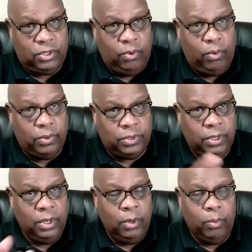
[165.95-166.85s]
scores
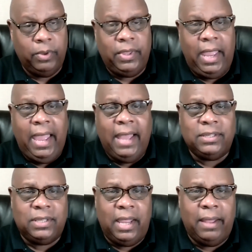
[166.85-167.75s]
where they ask
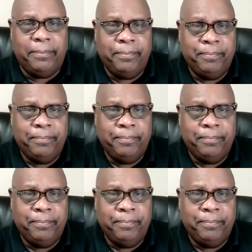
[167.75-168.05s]
that.